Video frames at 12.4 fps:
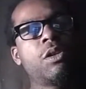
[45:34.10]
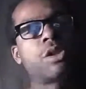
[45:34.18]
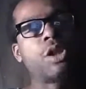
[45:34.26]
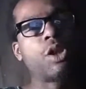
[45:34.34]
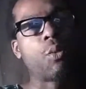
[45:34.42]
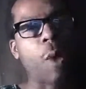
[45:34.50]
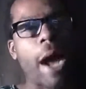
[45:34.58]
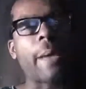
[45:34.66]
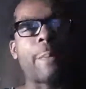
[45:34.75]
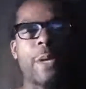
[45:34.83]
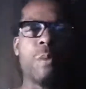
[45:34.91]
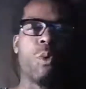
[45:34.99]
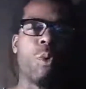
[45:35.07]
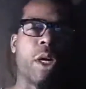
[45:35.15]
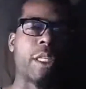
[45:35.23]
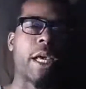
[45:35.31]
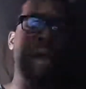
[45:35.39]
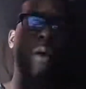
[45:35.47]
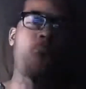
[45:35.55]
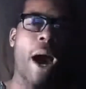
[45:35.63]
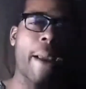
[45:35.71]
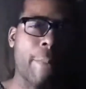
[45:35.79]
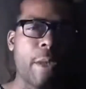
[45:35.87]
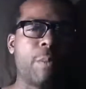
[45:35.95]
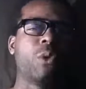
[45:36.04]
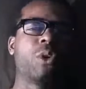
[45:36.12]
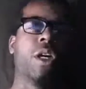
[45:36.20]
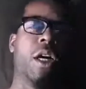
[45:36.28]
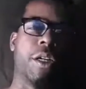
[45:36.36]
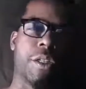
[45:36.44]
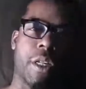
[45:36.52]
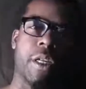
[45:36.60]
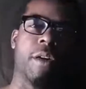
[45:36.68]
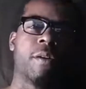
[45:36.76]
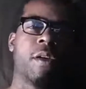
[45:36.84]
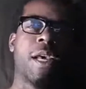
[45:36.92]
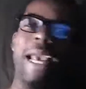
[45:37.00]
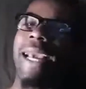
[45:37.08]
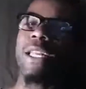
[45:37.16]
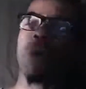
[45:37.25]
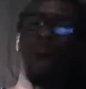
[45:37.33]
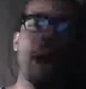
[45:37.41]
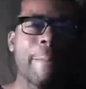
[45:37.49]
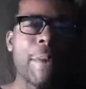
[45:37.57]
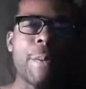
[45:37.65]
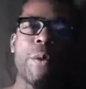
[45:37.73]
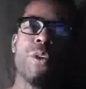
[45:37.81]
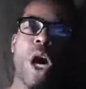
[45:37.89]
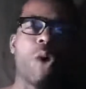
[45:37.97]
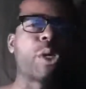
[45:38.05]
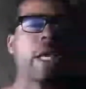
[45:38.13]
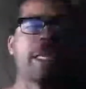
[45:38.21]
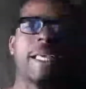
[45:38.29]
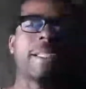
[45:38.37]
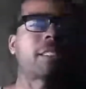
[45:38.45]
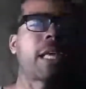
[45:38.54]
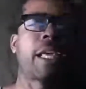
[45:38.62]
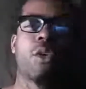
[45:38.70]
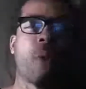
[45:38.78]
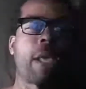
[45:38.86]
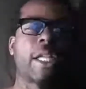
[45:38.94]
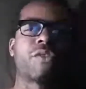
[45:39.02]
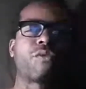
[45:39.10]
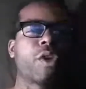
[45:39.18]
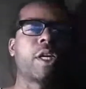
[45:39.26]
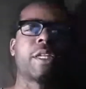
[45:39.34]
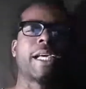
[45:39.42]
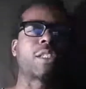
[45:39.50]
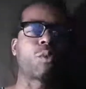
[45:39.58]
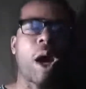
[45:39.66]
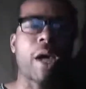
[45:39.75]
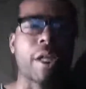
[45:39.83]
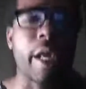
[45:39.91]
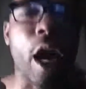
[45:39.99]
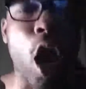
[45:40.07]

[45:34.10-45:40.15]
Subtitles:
to the white people what they white people done to them. And the white people know that. That's their greatest fear. That's why they